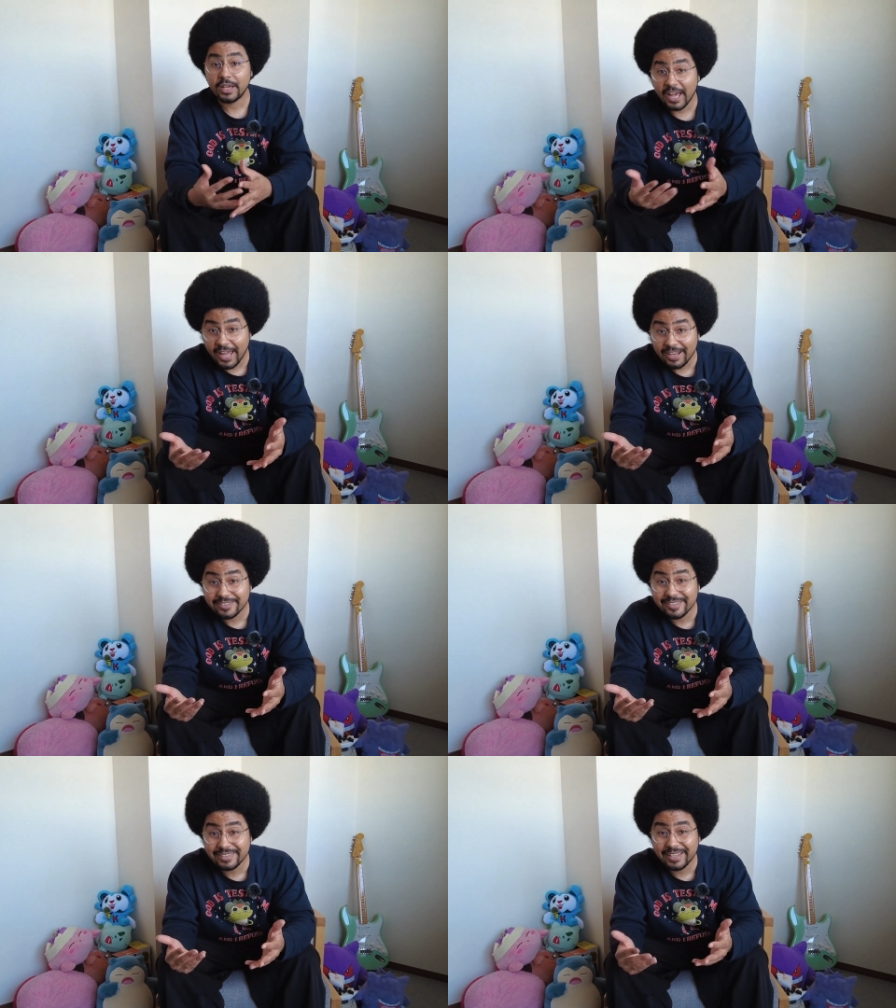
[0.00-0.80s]

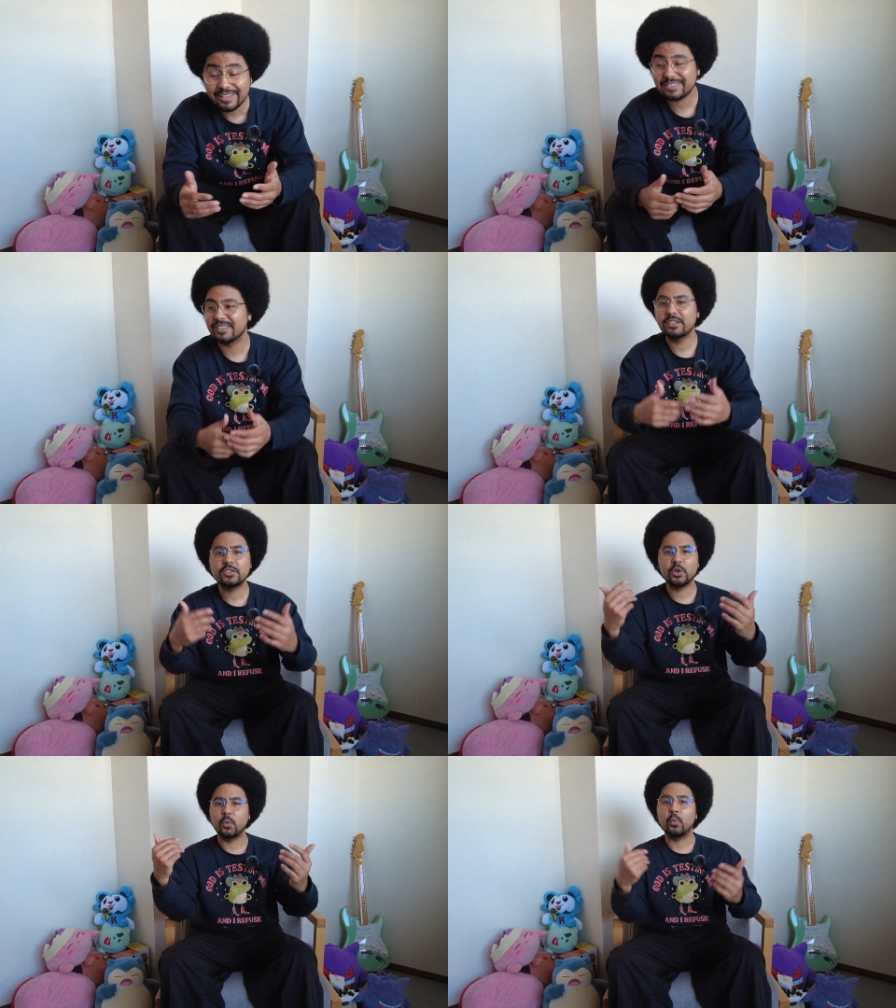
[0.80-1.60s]
Access links
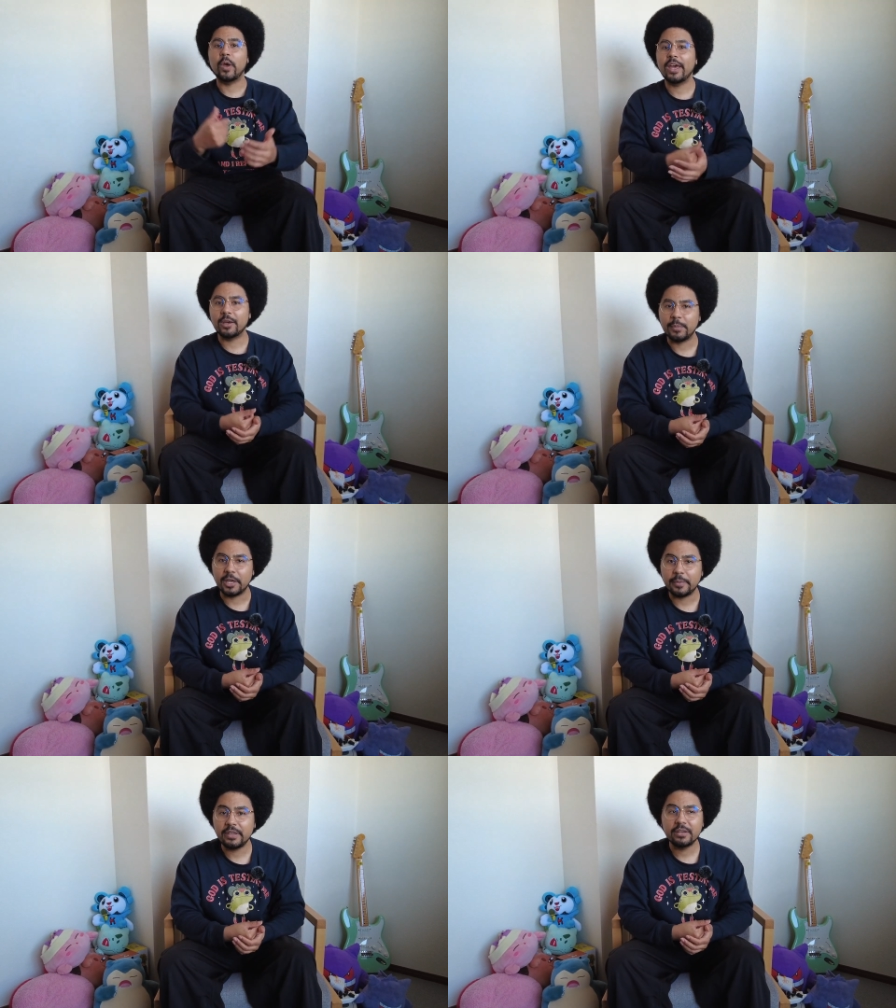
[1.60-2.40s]
to where,
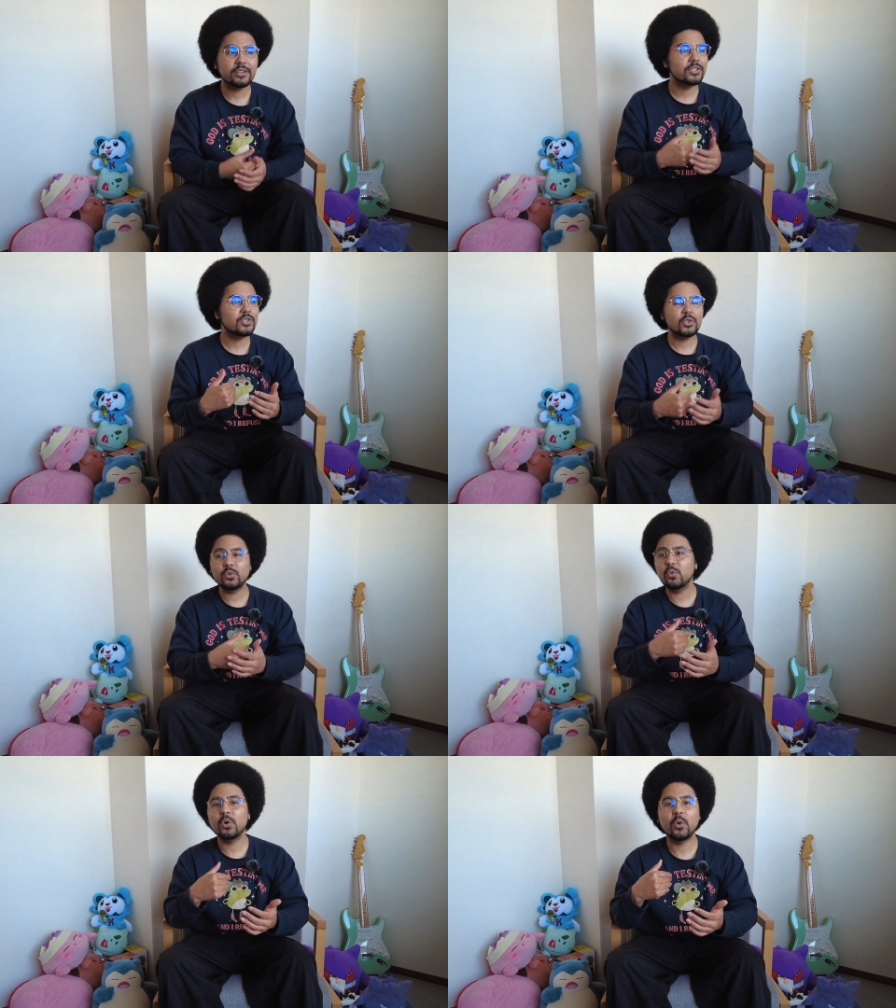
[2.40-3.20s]
baby?
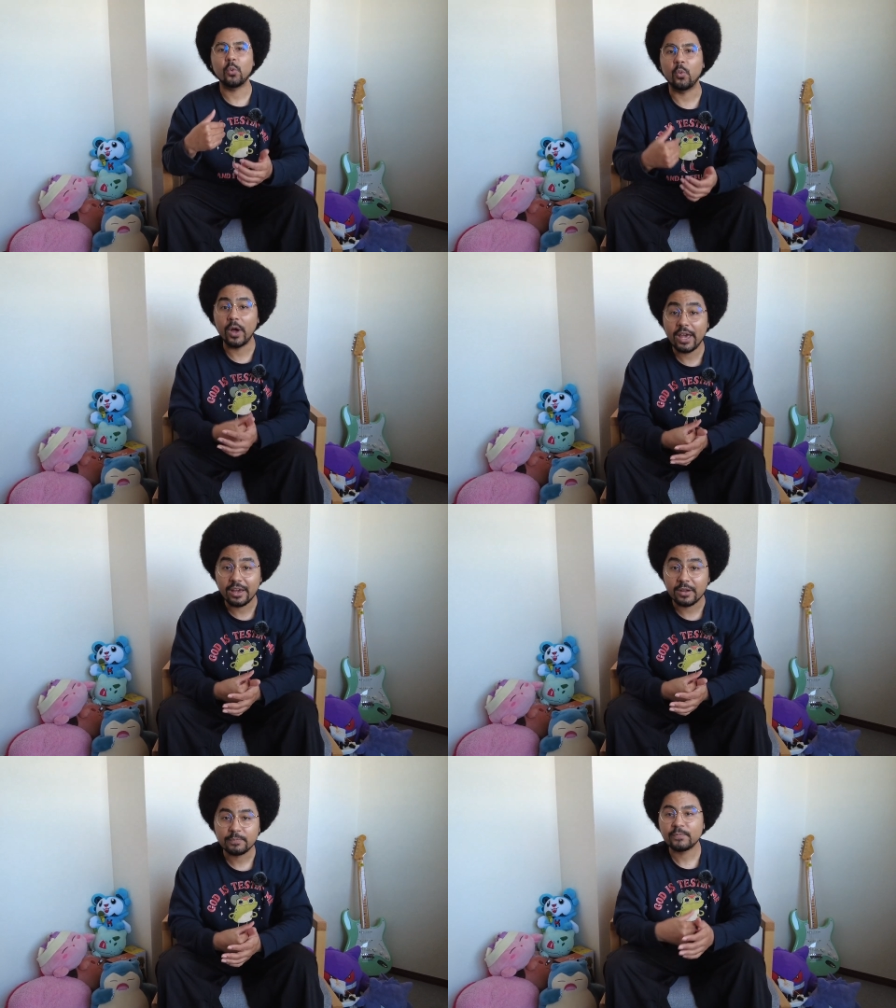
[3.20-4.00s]
To where?